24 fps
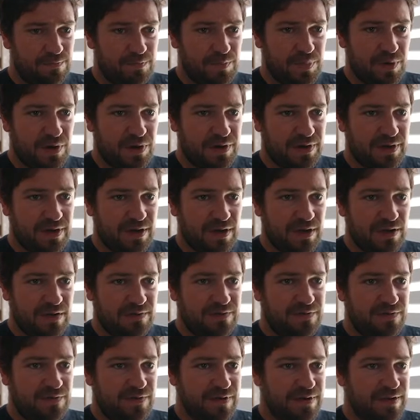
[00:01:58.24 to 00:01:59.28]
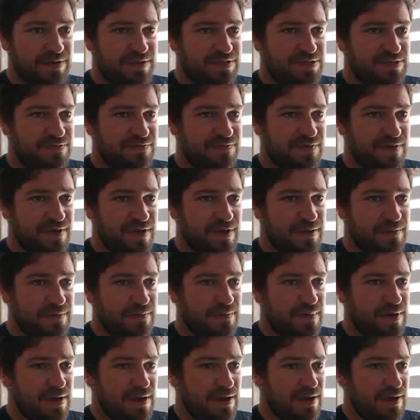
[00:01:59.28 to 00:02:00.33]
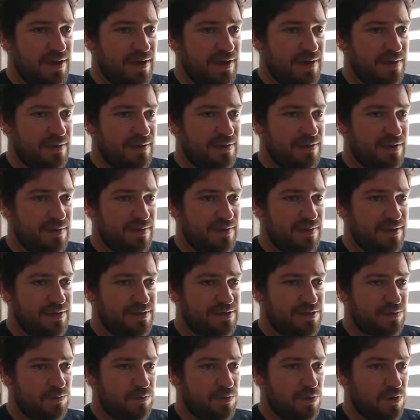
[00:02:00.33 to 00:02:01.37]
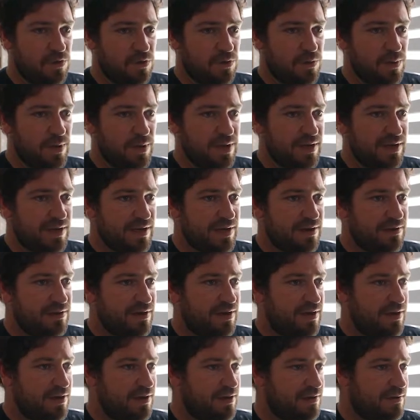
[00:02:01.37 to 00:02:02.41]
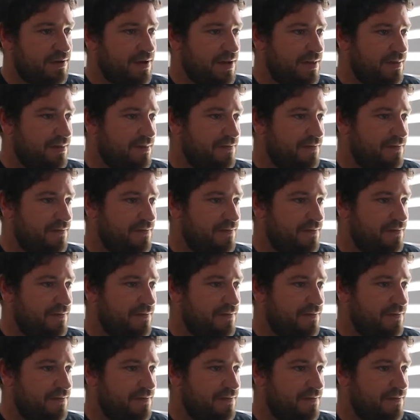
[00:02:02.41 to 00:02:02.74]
Parking lot for each of them, and then there's a walkway down here and